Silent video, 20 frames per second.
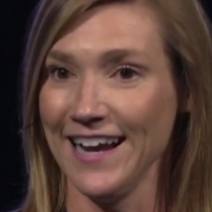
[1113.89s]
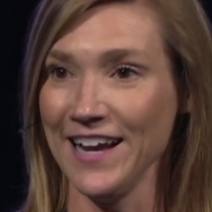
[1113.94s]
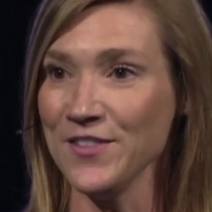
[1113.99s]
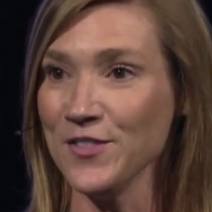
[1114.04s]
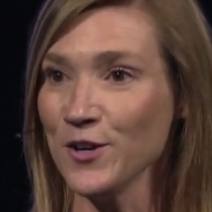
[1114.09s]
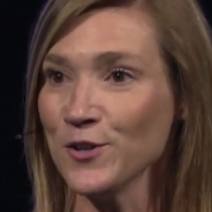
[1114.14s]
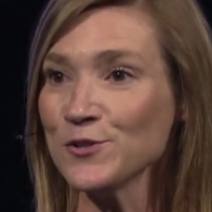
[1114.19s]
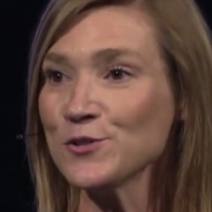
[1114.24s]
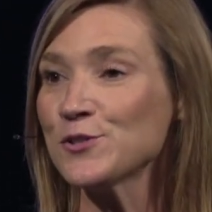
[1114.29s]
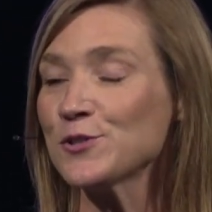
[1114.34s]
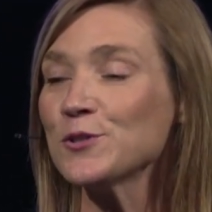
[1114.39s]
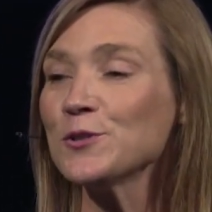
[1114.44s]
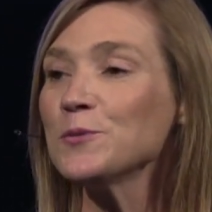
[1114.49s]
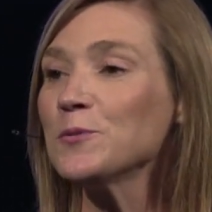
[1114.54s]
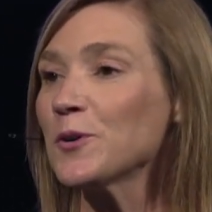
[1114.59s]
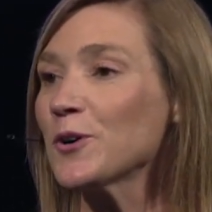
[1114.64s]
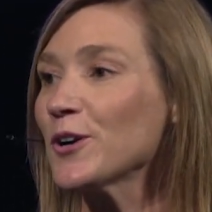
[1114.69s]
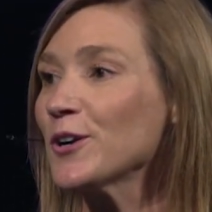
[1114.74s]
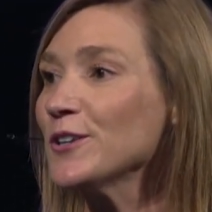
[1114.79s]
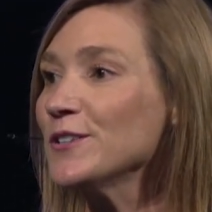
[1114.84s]
And those
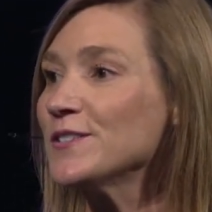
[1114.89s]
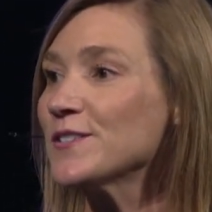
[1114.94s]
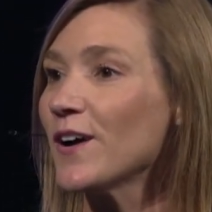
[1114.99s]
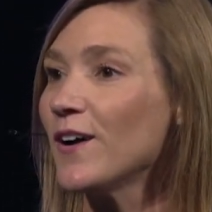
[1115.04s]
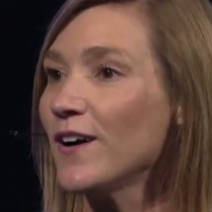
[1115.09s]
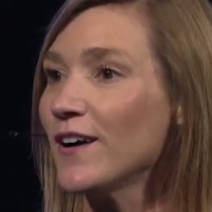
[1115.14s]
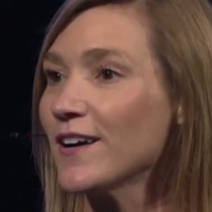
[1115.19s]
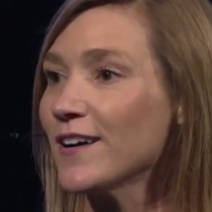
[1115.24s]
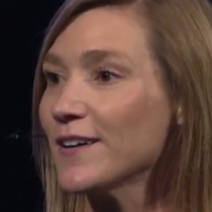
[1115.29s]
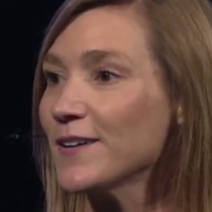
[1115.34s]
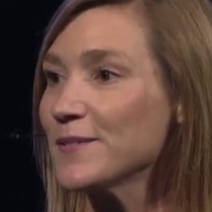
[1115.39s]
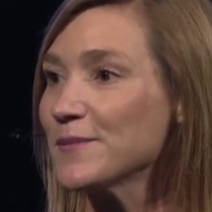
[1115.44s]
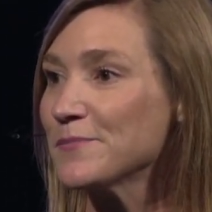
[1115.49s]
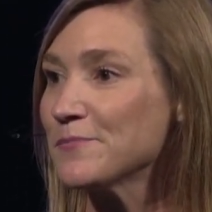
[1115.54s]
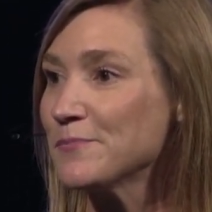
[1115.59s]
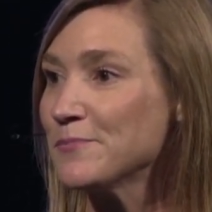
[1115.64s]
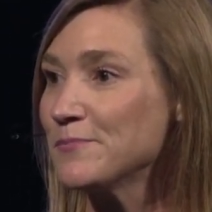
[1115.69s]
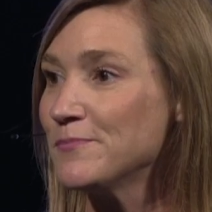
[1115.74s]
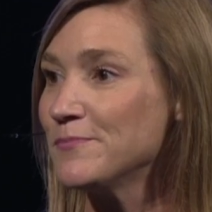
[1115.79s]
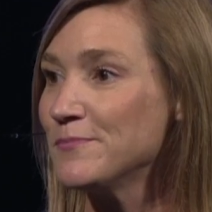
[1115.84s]
two words are
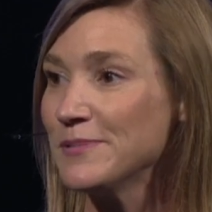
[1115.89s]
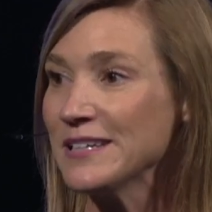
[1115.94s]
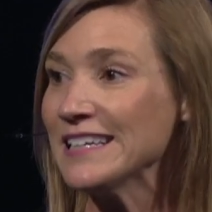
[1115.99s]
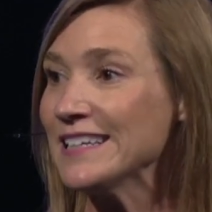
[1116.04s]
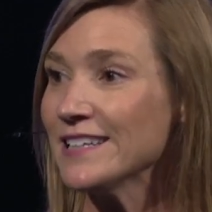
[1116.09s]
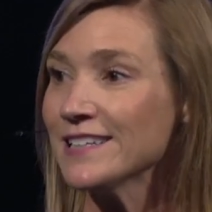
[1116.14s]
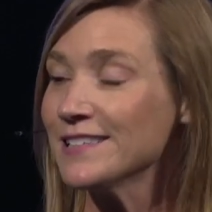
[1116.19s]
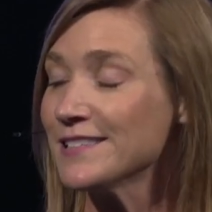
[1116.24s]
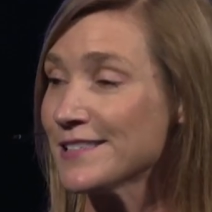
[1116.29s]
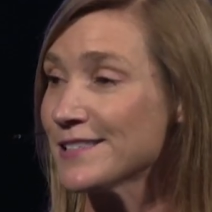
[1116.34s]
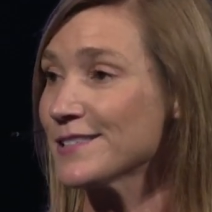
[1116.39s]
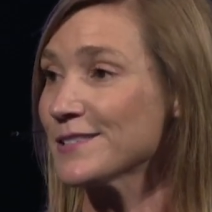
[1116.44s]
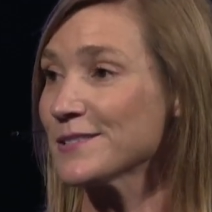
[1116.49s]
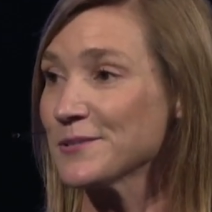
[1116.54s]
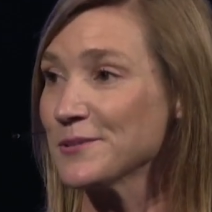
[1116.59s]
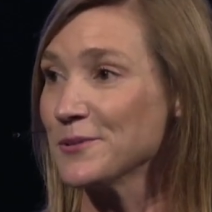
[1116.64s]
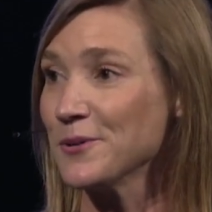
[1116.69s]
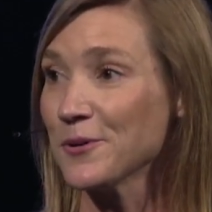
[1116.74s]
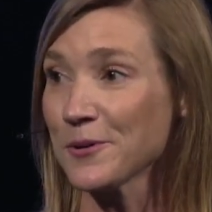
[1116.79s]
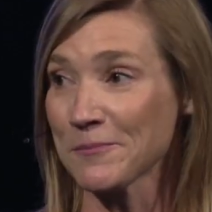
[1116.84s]

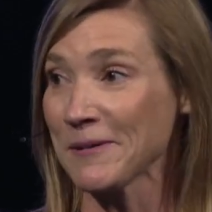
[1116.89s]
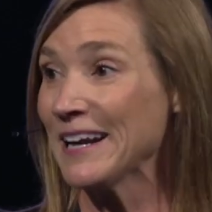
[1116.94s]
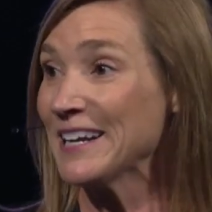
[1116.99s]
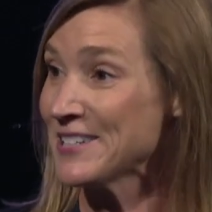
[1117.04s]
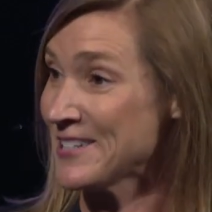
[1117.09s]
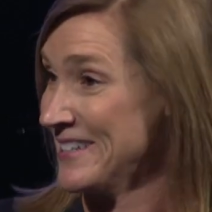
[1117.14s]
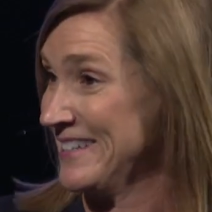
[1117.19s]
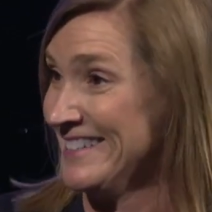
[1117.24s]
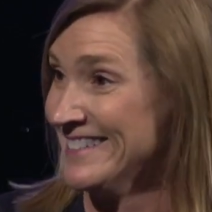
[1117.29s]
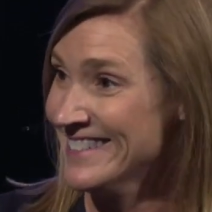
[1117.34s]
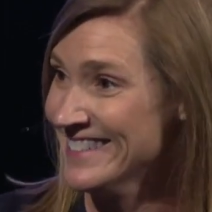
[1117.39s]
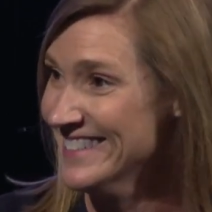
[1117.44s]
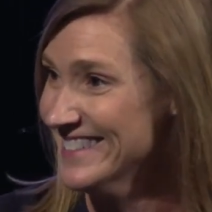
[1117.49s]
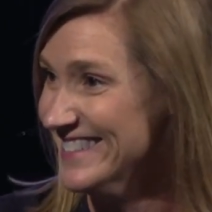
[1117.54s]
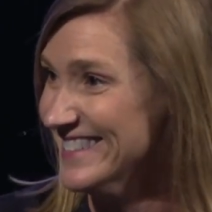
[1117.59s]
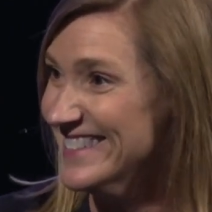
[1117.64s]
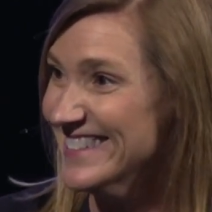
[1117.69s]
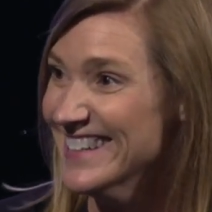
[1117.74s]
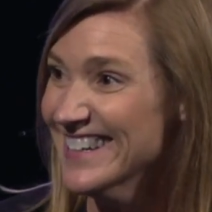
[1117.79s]
peace or patient.